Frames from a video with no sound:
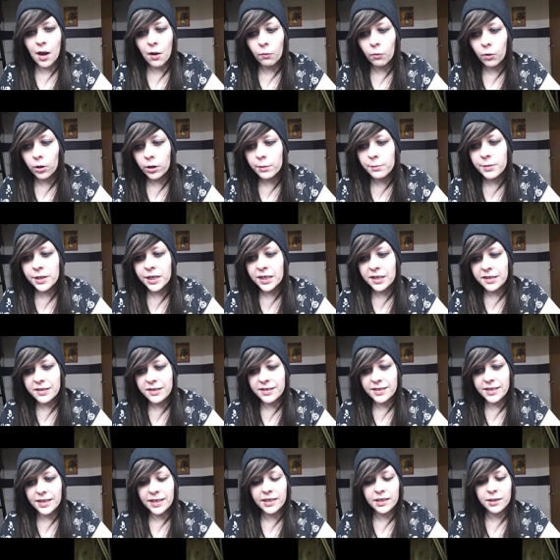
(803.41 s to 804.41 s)
I want to be
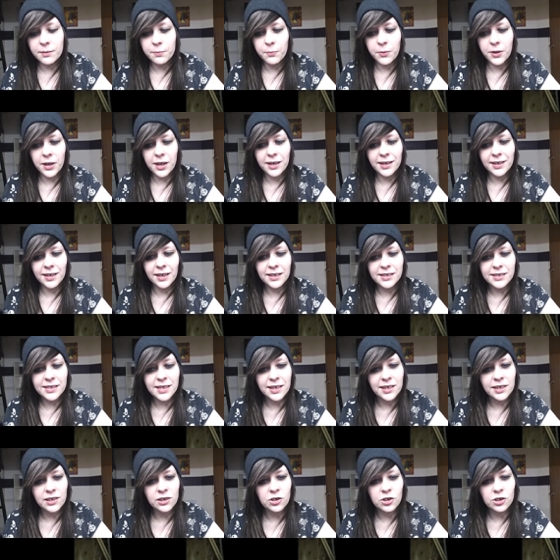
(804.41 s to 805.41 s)
a dick, but I guess
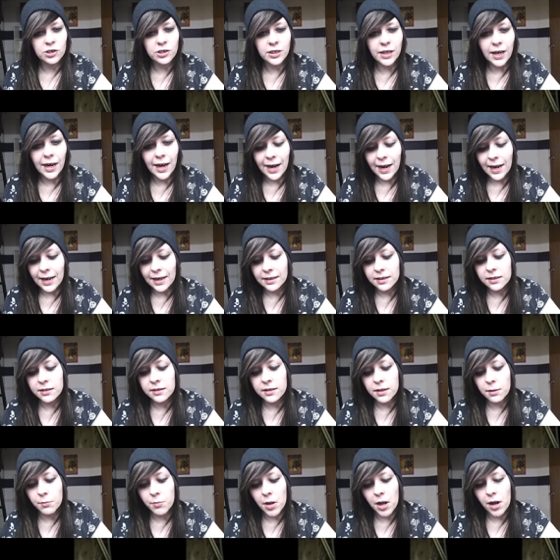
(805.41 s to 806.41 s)
I could just
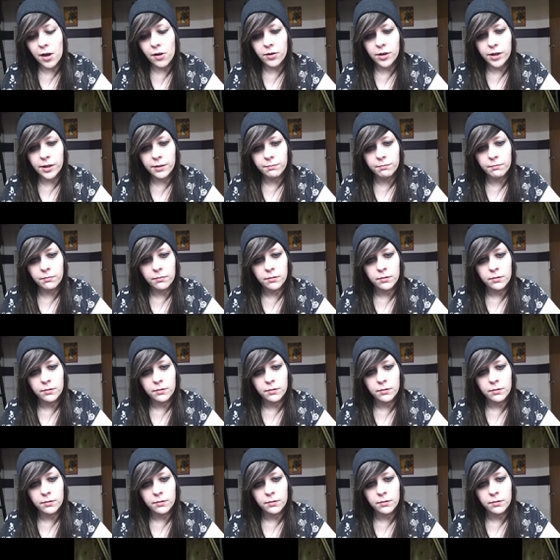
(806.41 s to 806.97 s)
ask about him.